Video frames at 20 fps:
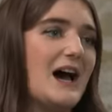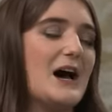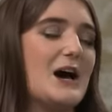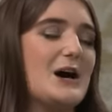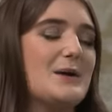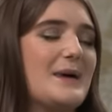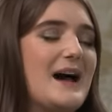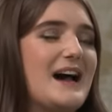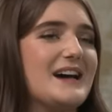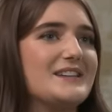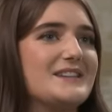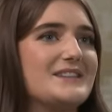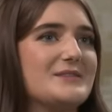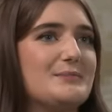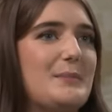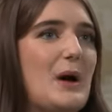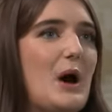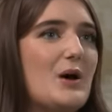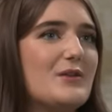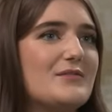
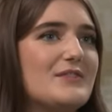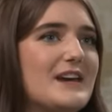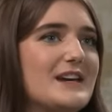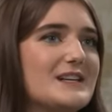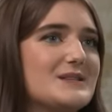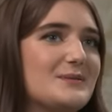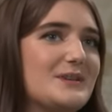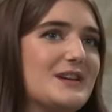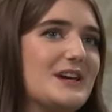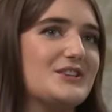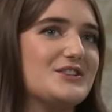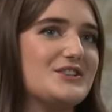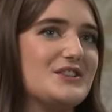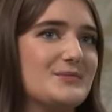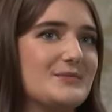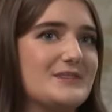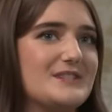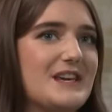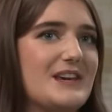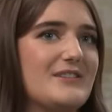And part of the explanation
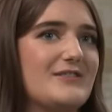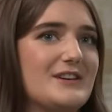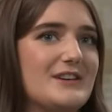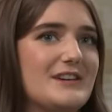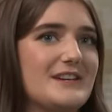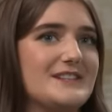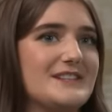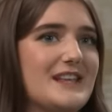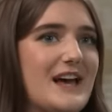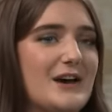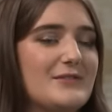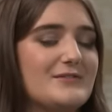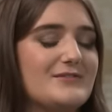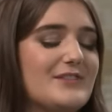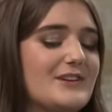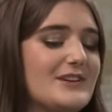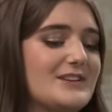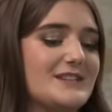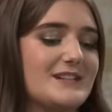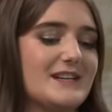that was given is that,
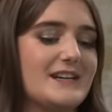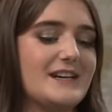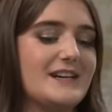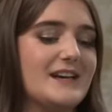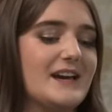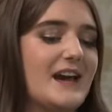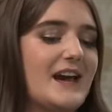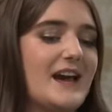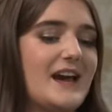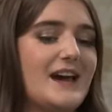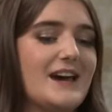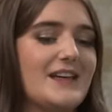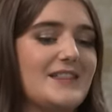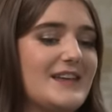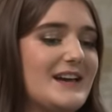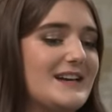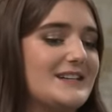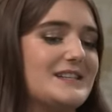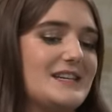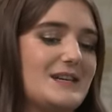firstly,
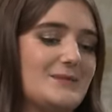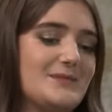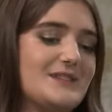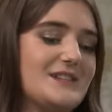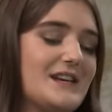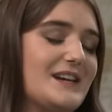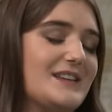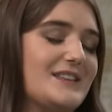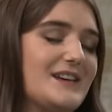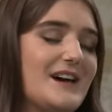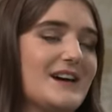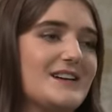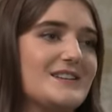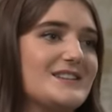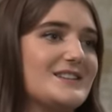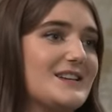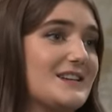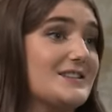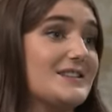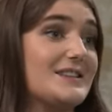their team say
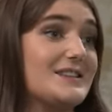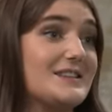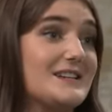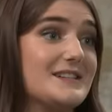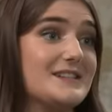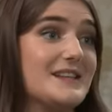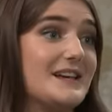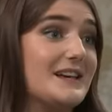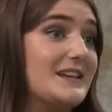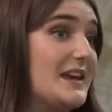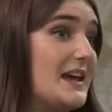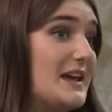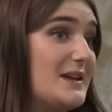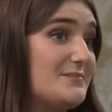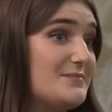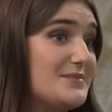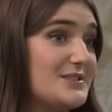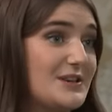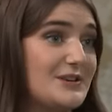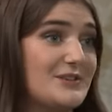that Sussex is their
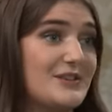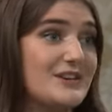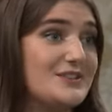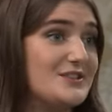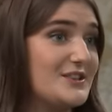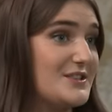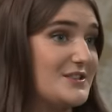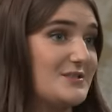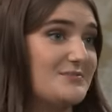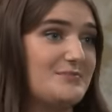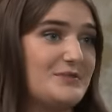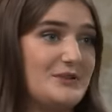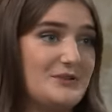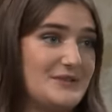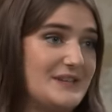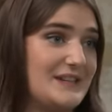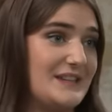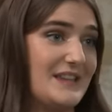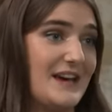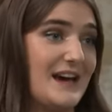name, so they're just
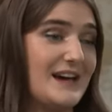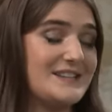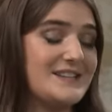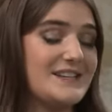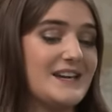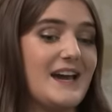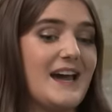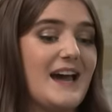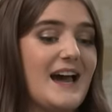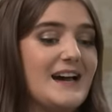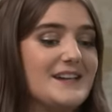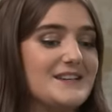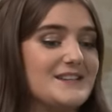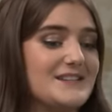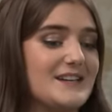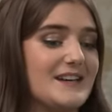using that. And